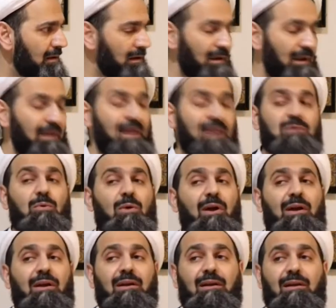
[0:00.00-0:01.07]
And that's
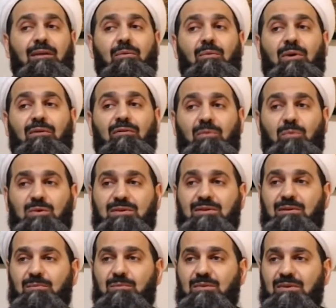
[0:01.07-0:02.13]
why one of the
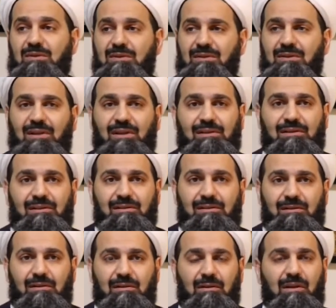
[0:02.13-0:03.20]
wisdoms that
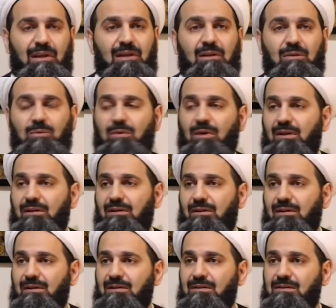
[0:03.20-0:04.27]
Laylatul Qadr
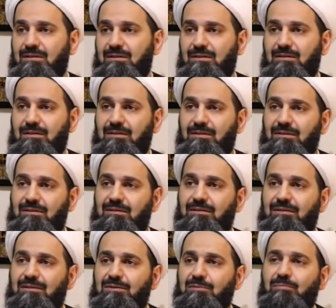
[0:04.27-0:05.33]
is
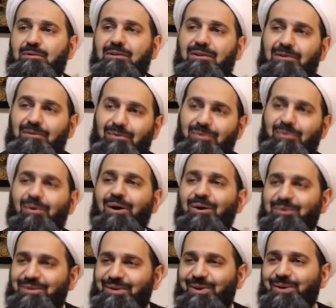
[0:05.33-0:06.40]
sprinkled
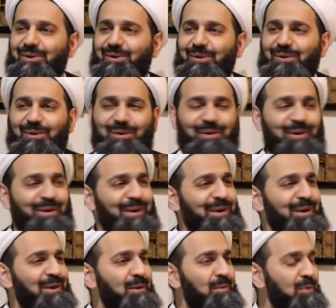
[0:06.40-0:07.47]
throughout.
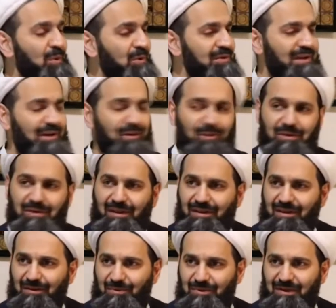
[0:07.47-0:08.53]
Because according, I
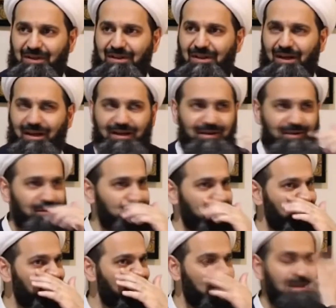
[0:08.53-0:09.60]
think, to Sayyidina
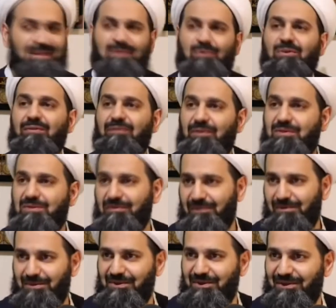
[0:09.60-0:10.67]
Ali, it's on the first of
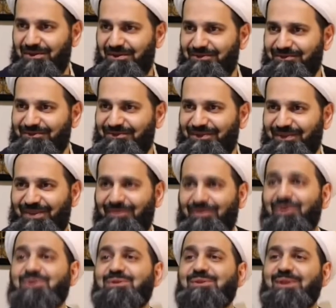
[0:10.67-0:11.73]
Ramadan, the
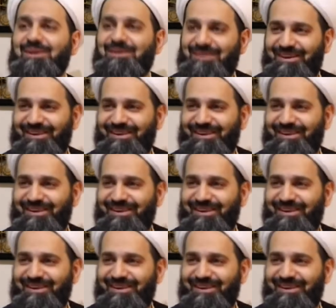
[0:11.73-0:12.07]
first night.